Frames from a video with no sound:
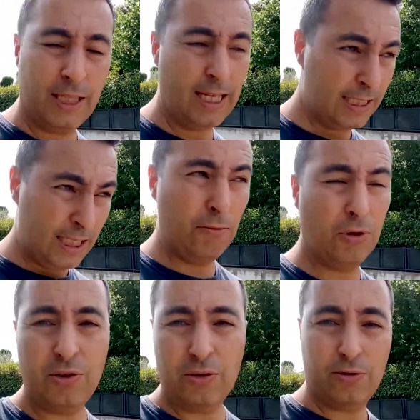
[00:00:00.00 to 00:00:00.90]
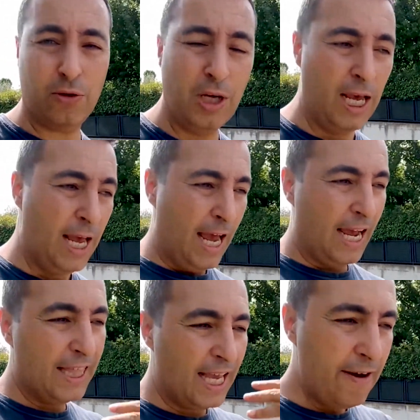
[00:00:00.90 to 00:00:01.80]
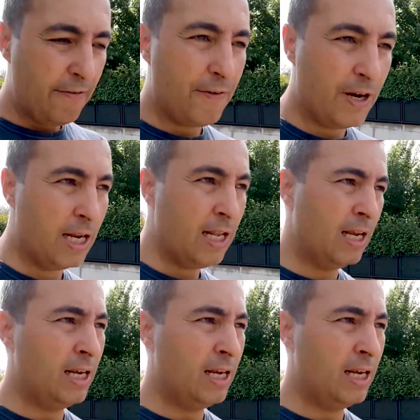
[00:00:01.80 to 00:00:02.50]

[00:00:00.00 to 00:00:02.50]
they see what you do and they feel